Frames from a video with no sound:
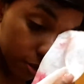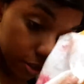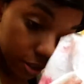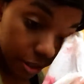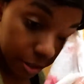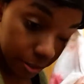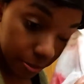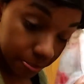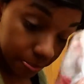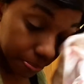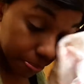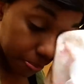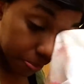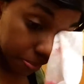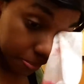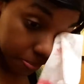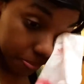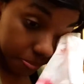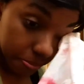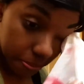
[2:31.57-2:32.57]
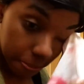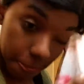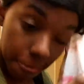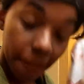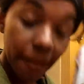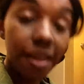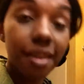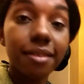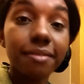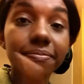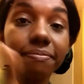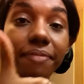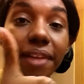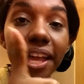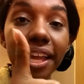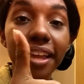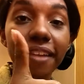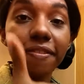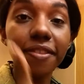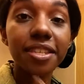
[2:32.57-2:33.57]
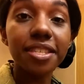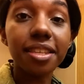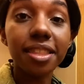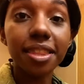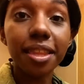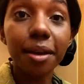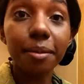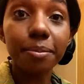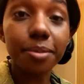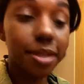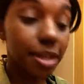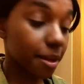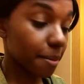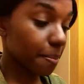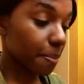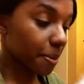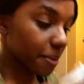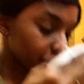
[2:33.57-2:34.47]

so I give this a thumbs up.